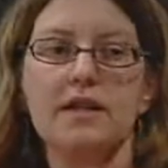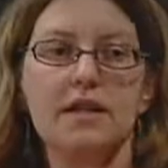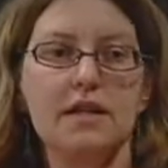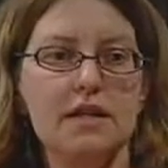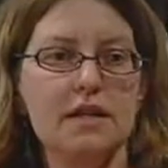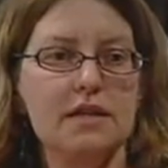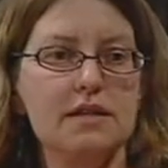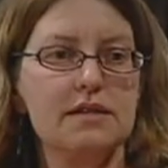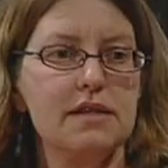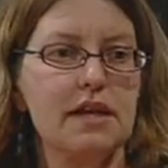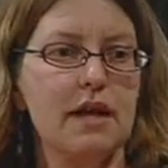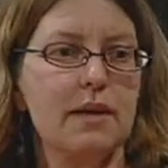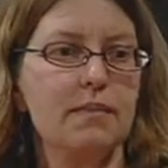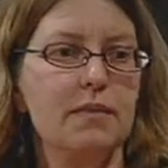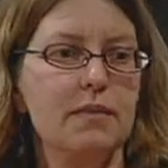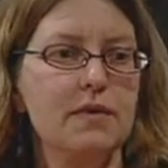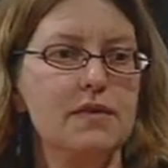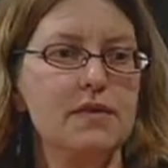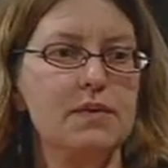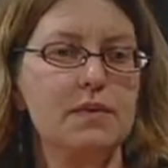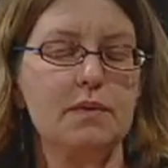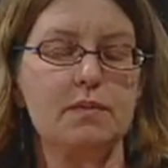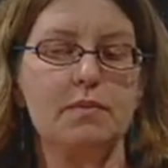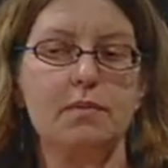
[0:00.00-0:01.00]
of the
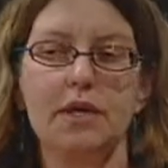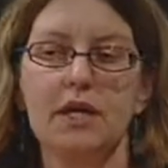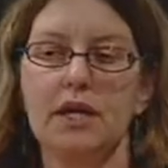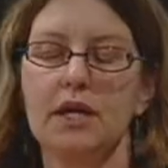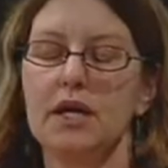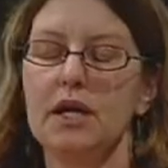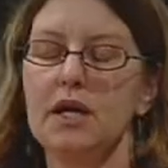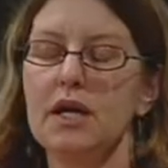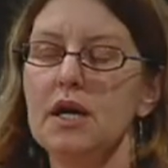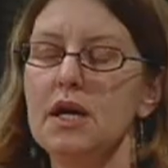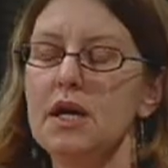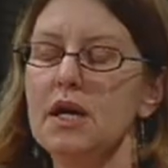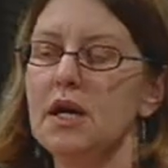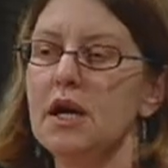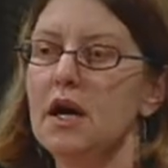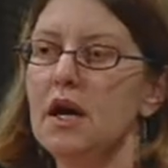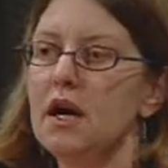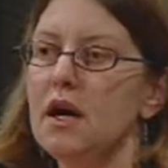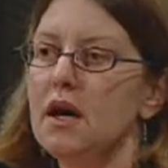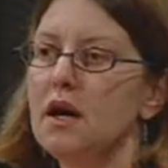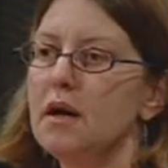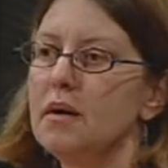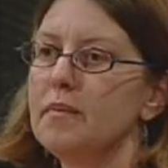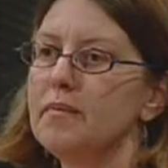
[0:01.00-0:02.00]
examples would be
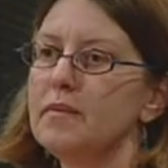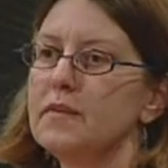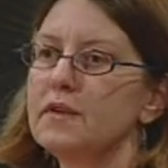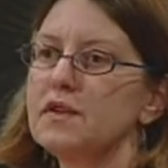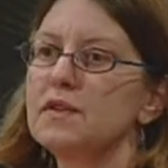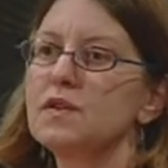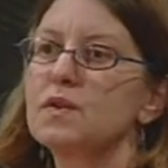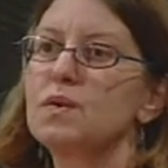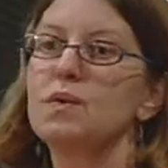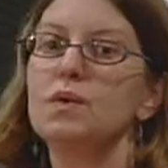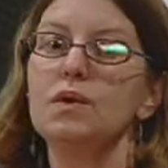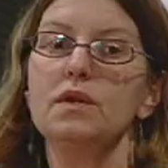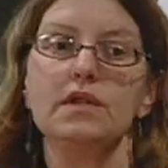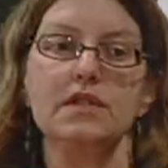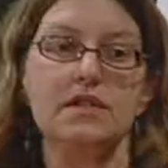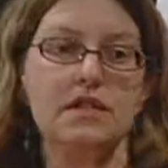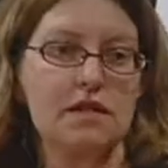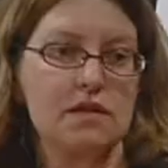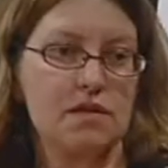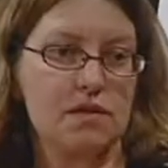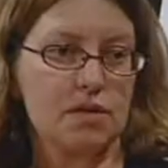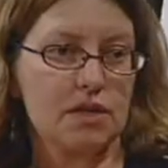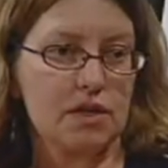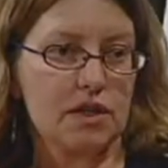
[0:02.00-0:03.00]
school
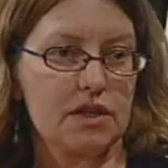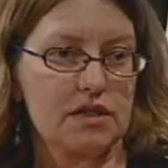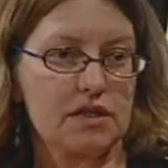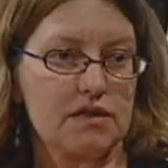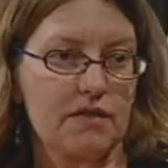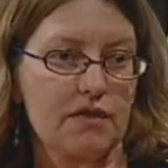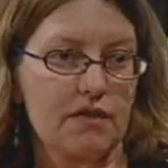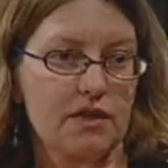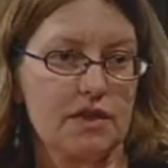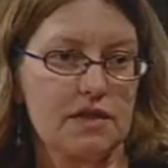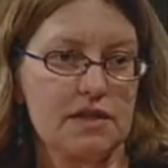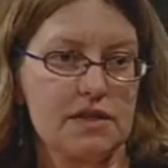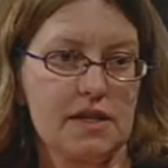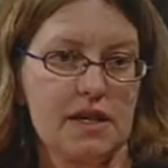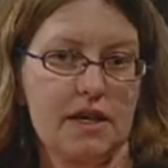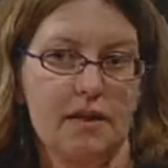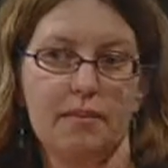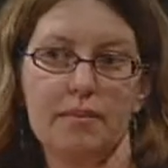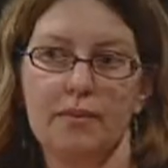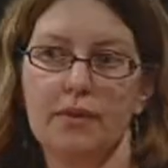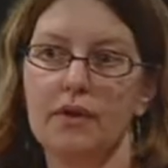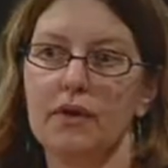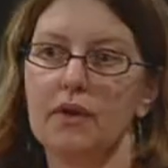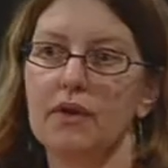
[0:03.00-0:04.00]
districts, for
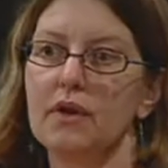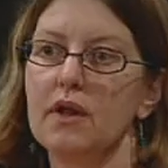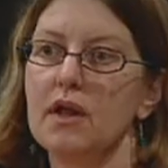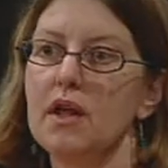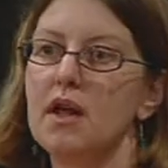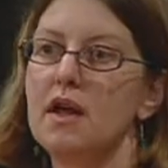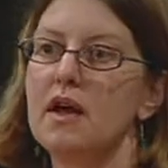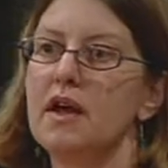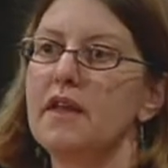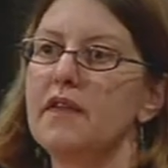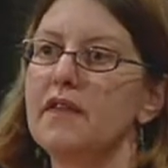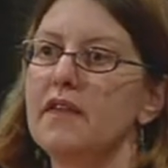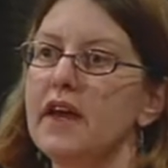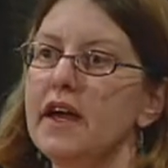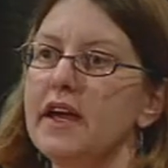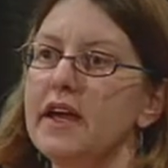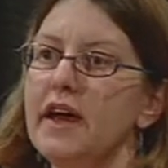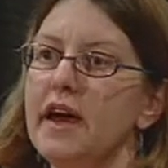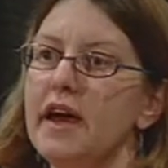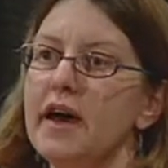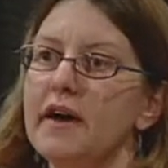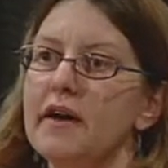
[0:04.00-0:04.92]
example. They